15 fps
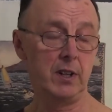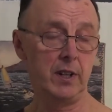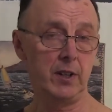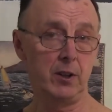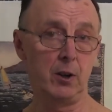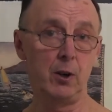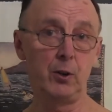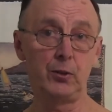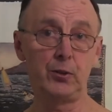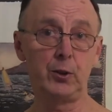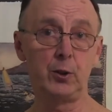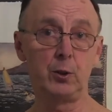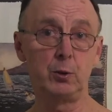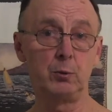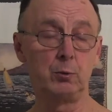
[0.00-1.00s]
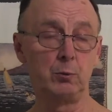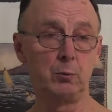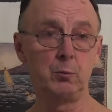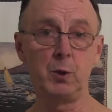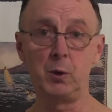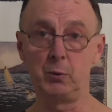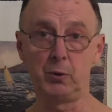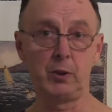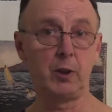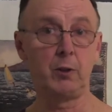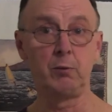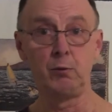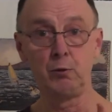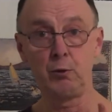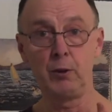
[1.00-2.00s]
it also won't
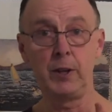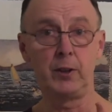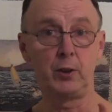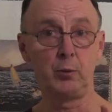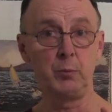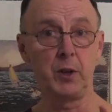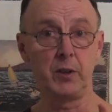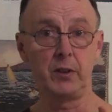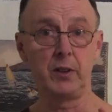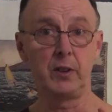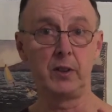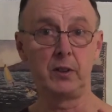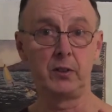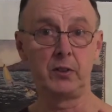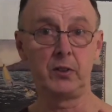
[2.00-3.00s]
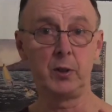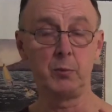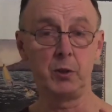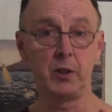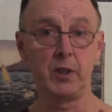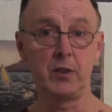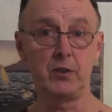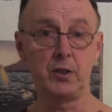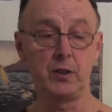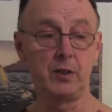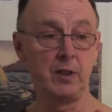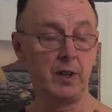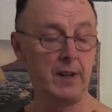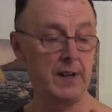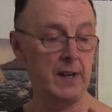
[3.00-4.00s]
transmit the stimulation.
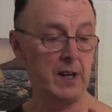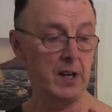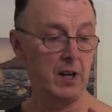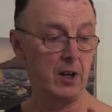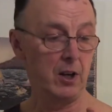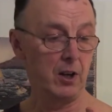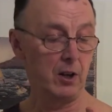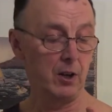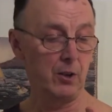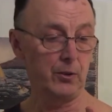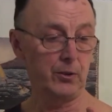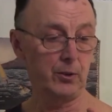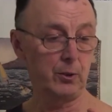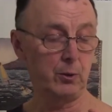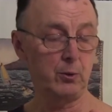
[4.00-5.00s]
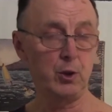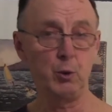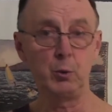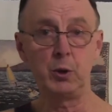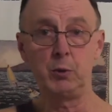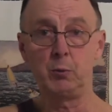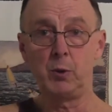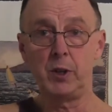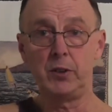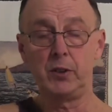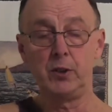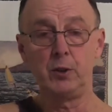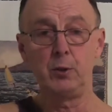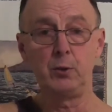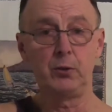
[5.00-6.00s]
Also, you wouldn't want
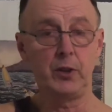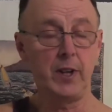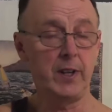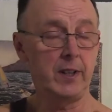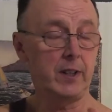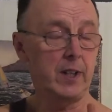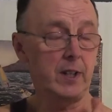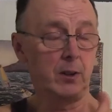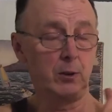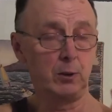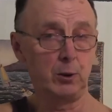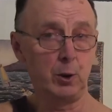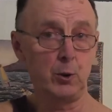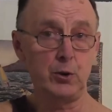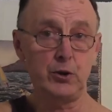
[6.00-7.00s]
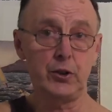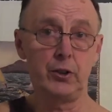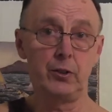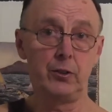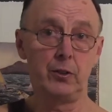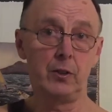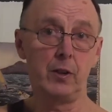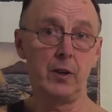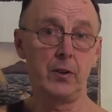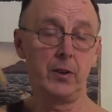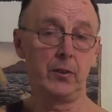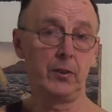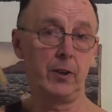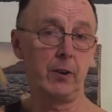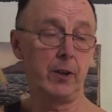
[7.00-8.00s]
to use any kind of lotion on
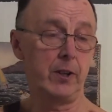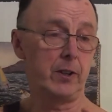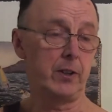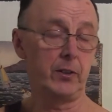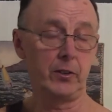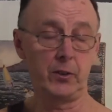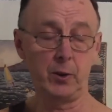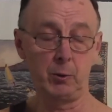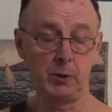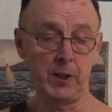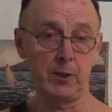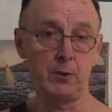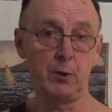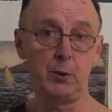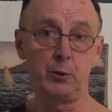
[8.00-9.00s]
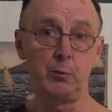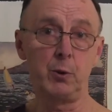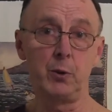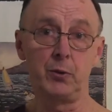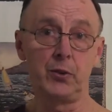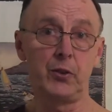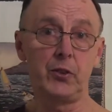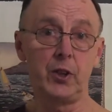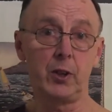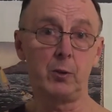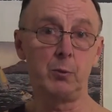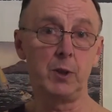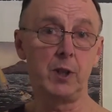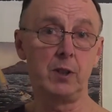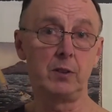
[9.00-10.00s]
this area because the electrodes won't
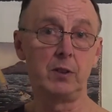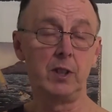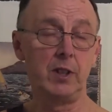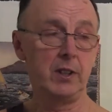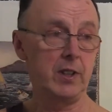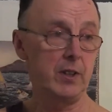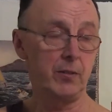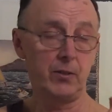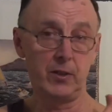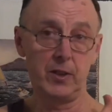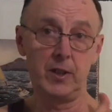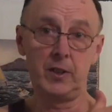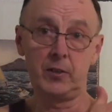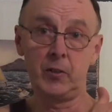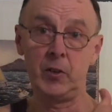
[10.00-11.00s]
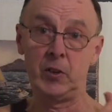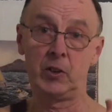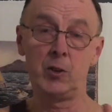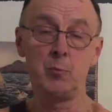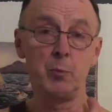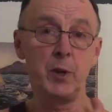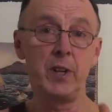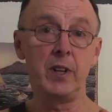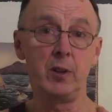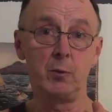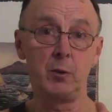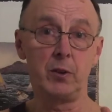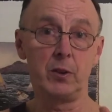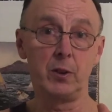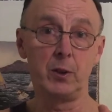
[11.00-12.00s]
stick well if it is
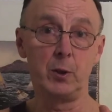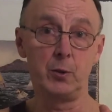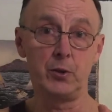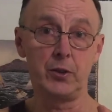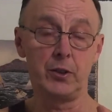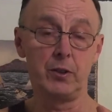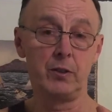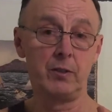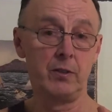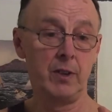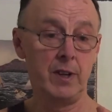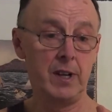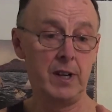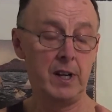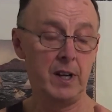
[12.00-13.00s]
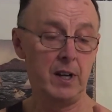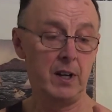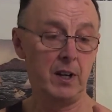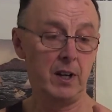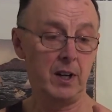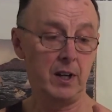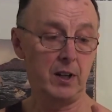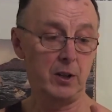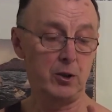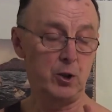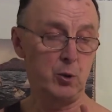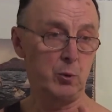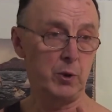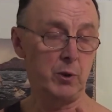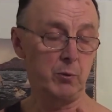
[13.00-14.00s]
competing with the lotion.
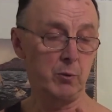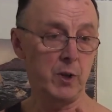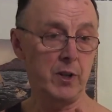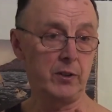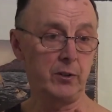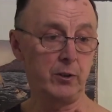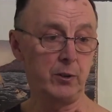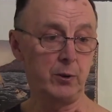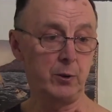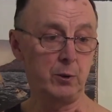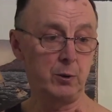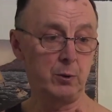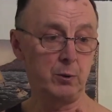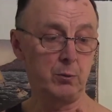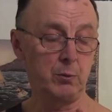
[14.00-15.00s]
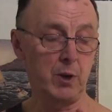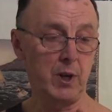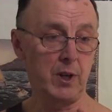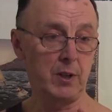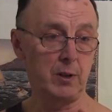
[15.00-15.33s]
You wouldn't want to